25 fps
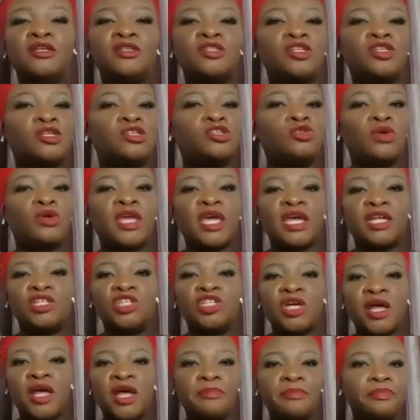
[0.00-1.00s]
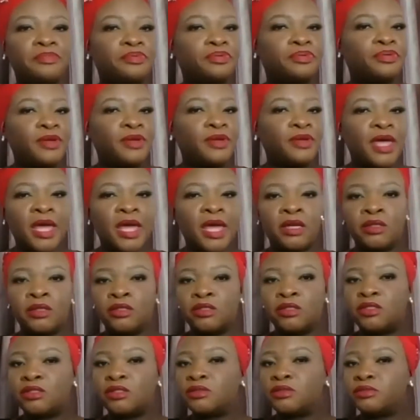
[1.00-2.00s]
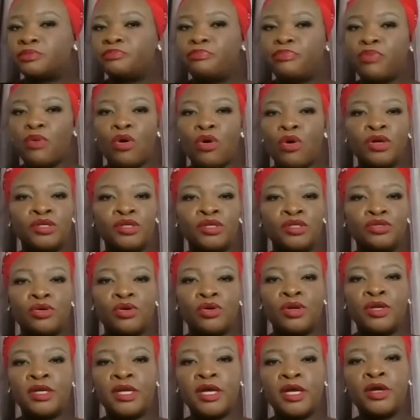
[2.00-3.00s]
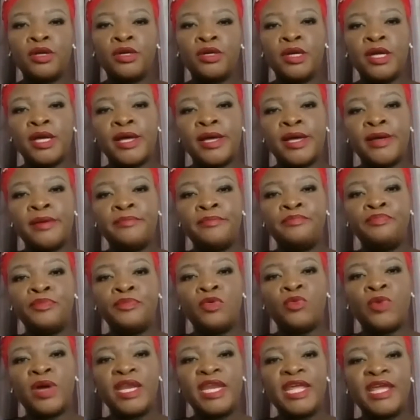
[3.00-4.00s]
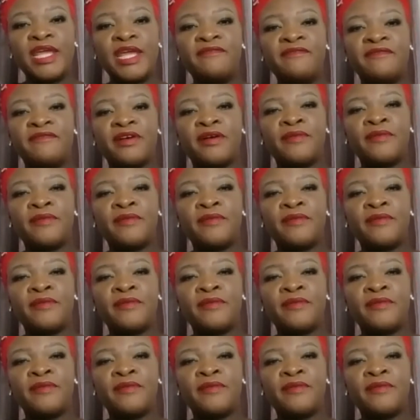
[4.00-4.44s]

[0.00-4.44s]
just to catch up and bond on whatever